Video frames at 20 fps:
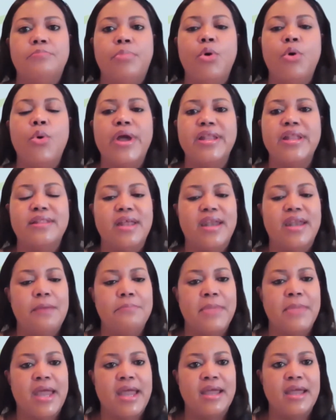point that I
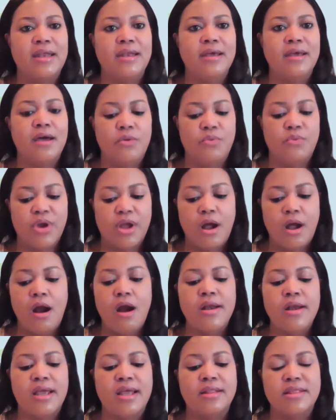made
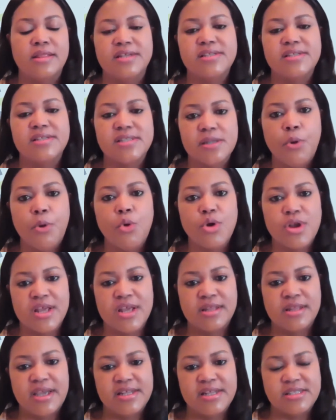regarding the
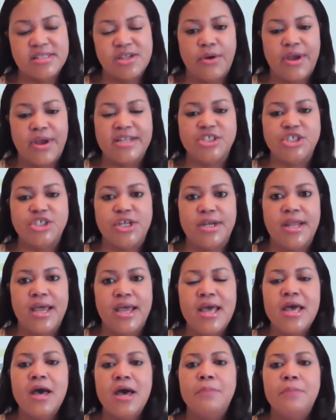supporting the integration.
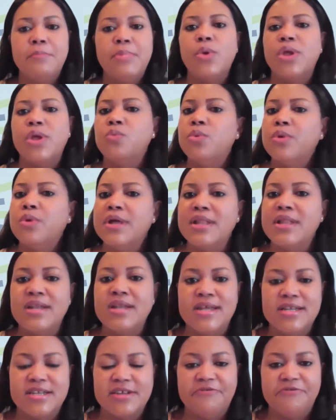But we really
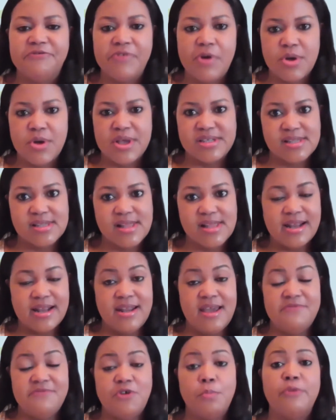need to focus like
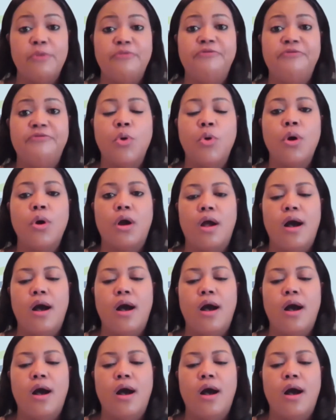never before